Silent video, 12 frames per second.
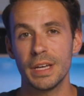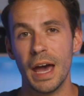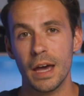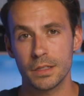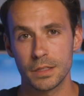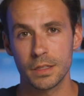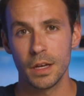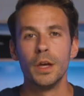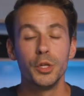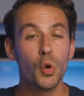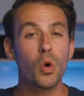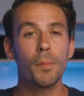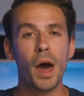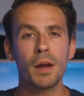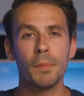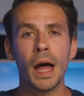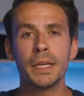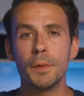tasks. Your bottom
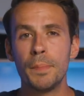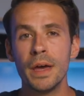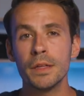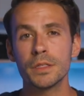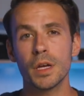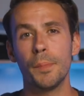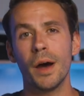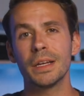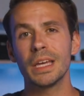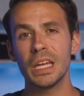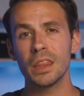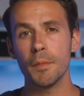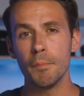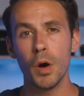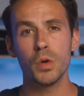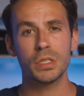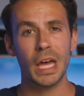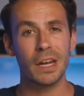line depends upon getting the
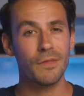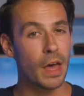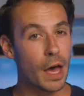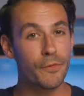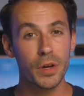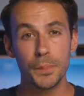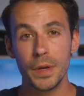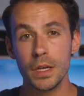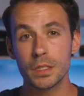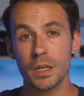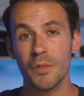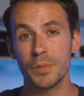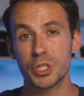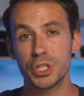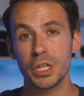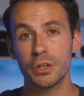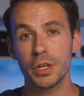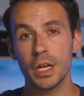most out of every piece of
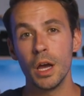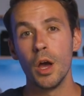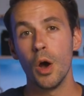machinery